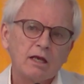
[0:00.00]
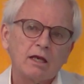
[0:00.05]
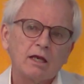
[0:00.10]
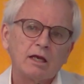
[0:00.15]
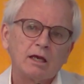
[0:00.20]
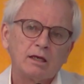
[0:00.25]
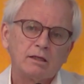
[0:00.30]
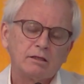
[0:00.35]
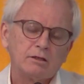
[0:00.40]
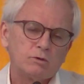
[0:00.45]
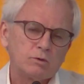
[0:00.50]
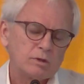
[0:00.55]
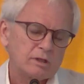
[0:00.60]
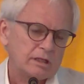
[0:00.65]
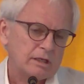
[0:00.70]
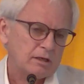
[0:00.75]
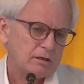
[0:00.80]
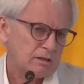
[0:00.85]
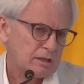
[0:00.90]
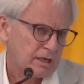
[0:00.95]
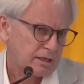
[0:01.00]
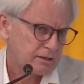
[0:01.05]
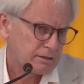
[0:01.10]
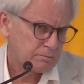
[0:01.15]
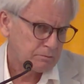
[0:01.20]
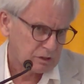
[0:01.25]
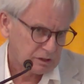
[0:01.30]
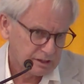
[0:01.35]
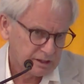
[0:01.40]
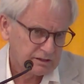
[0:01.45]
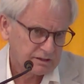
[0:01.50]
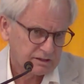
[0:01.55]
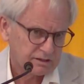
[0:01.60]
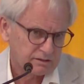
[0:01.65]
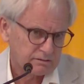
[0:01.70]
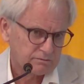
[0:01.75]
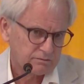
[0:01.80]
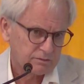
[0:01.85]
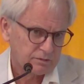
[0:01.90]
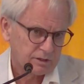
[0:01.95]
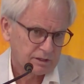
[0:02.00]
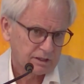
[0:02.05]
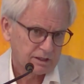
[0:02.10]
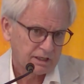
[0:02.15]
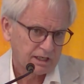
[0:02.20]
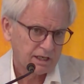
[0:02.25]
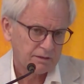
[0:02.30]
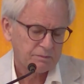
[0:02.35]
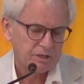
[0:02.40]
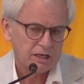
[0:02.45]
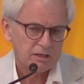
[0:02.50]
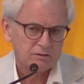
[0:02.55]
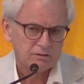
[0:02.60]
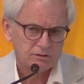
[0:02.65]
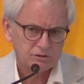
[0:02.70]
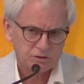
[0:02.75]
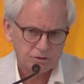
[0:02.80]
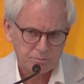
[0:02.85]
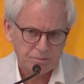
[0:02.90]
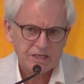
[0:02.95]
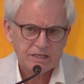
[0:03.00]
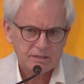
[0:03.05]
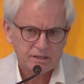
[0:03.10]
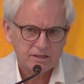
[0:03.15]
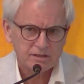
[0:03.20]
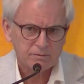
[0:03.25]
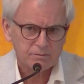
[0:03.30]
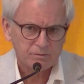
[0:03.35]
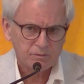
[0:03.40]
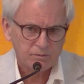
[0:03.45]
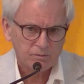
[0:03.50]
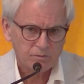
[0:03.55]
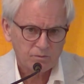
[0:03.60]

And the North Carolina militia came out to meet them.